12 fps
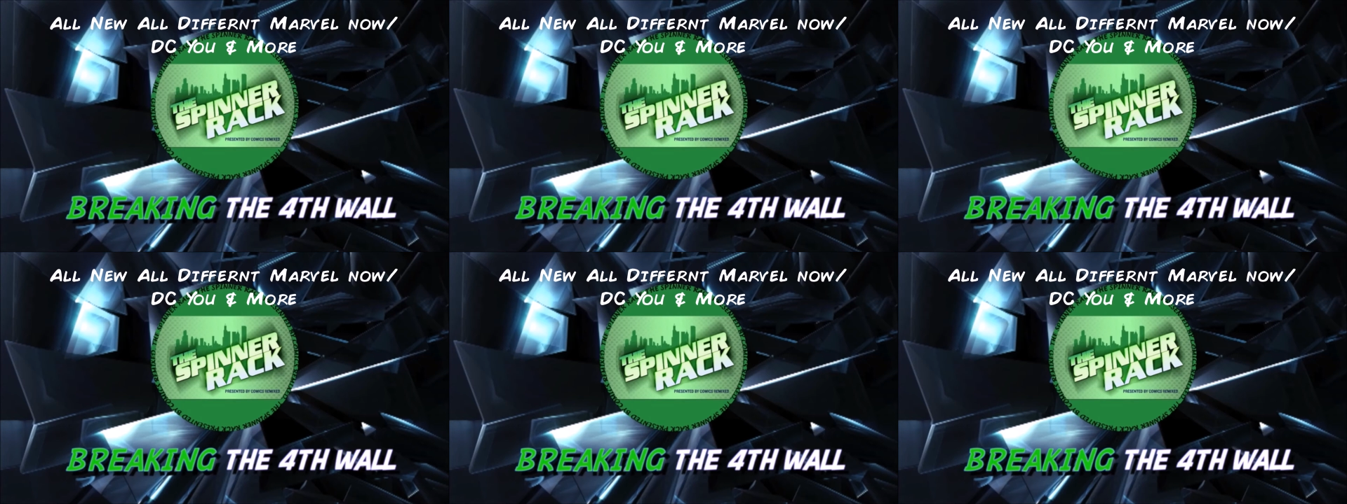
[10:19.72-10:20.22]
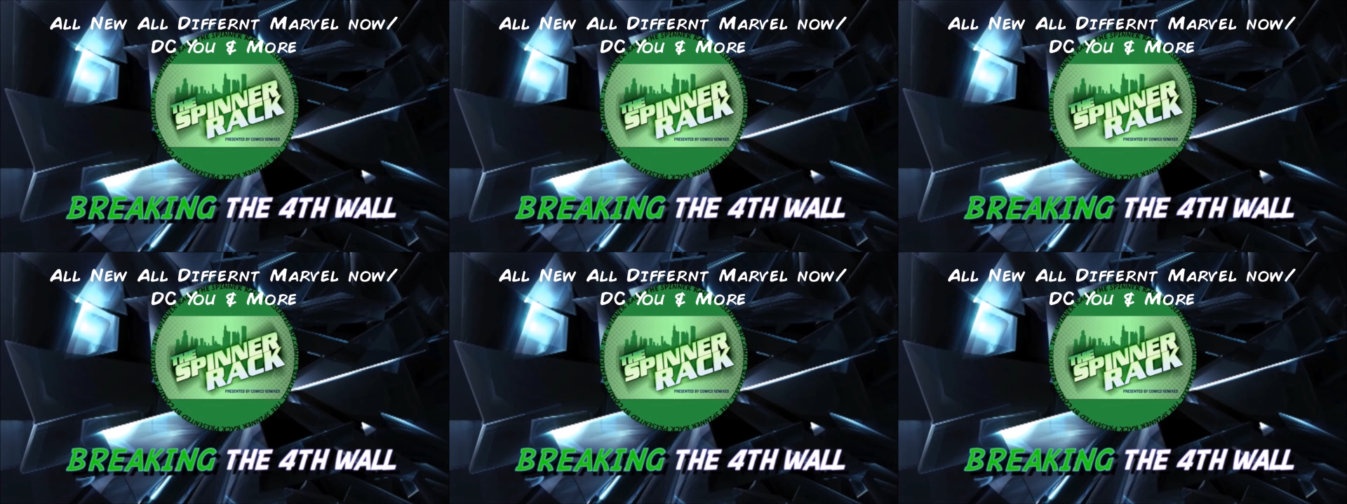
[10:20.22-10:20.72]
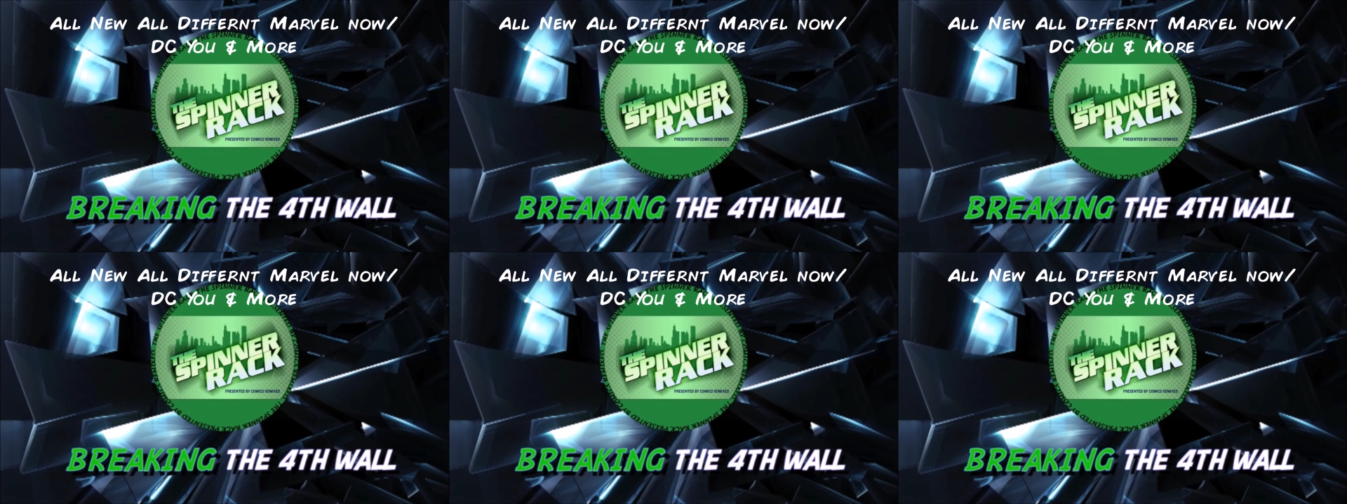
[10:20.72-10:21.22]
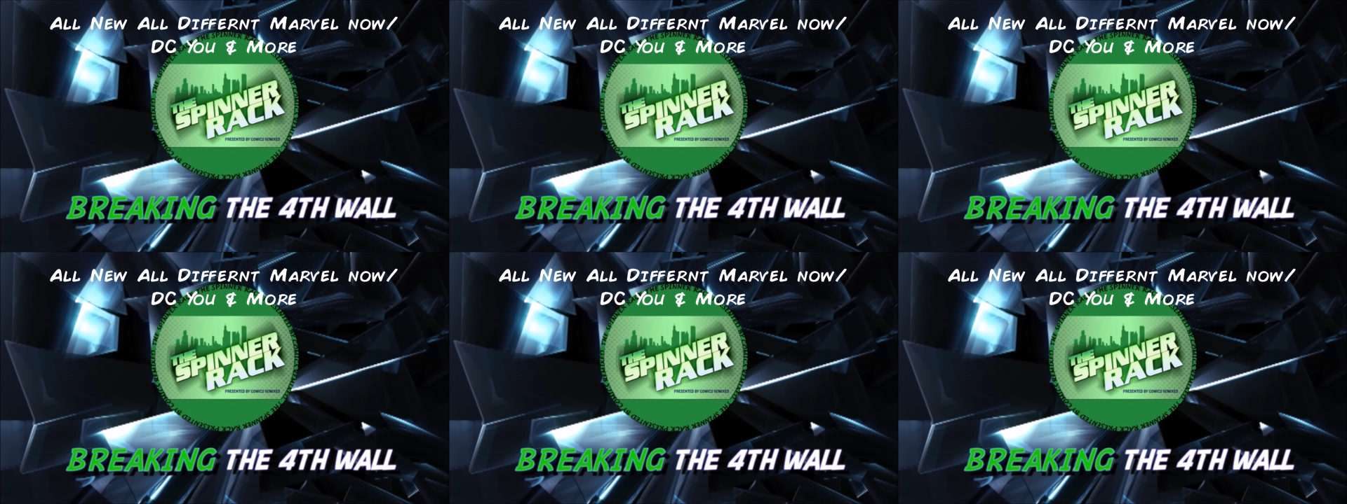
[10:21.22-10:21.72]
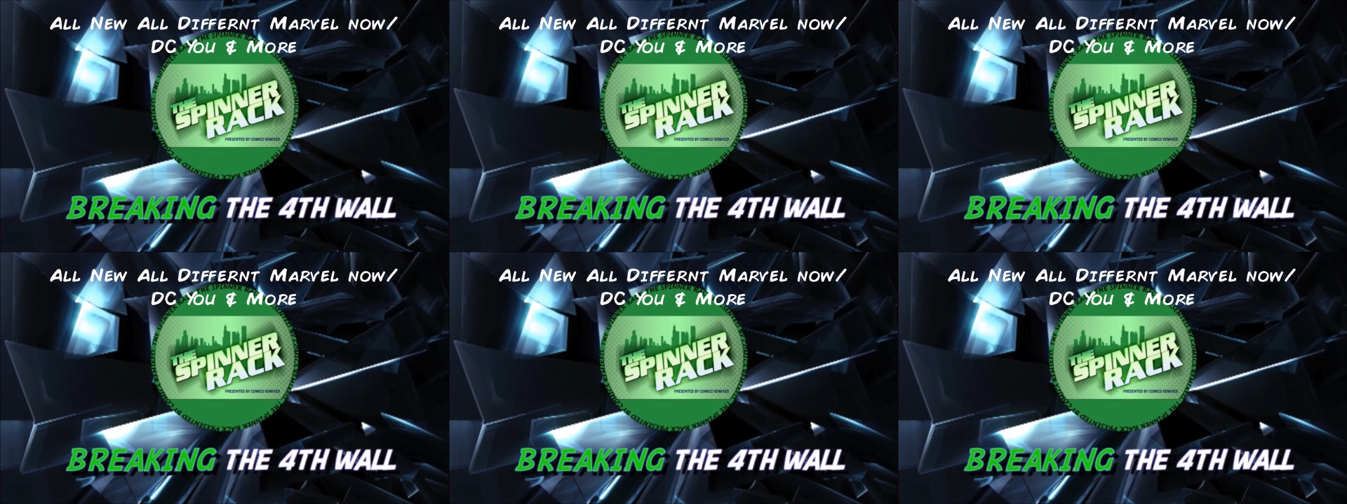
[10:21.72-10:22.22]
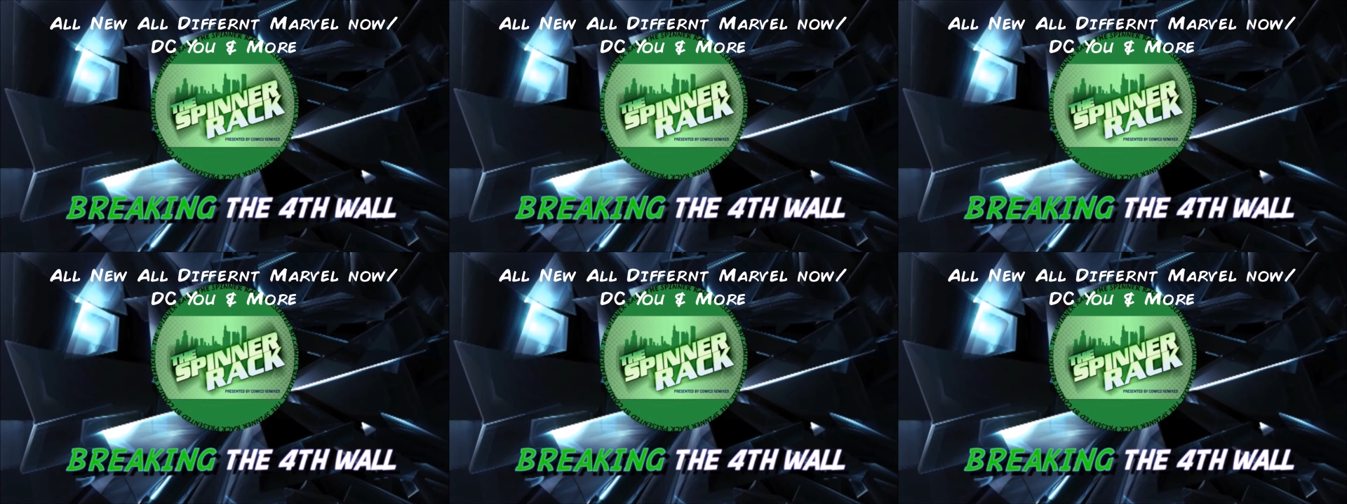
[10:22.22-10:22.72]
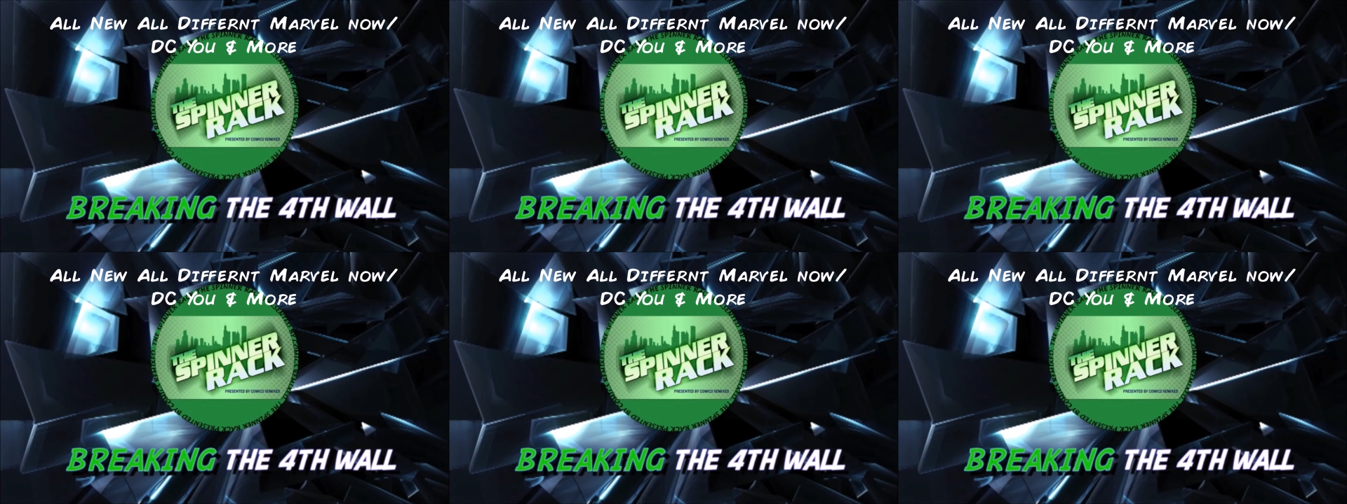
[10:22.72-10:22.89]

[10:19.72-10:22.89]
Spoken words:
Nobody's mouth can be seen.